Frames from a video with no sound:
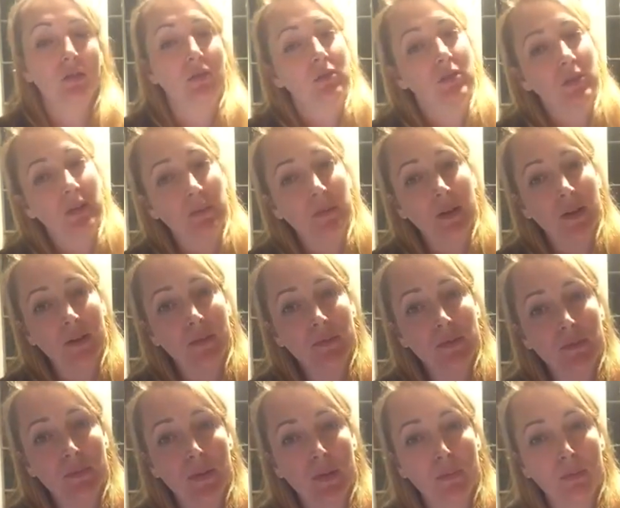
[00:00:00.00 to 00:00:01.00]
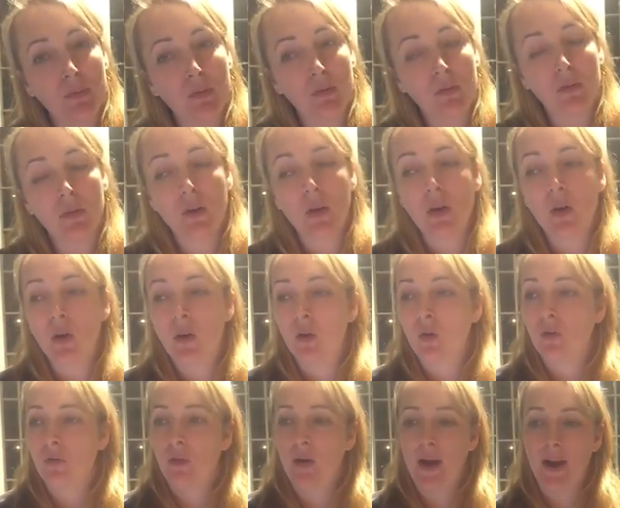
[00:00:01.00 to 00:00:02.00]
So sometimes people
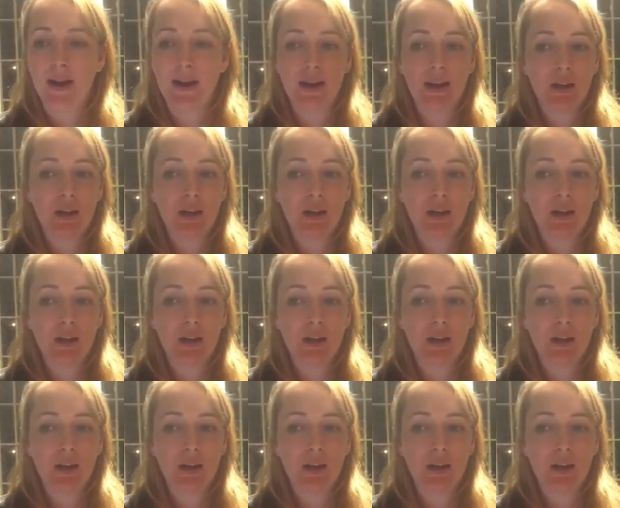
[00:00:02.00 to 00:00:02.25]
write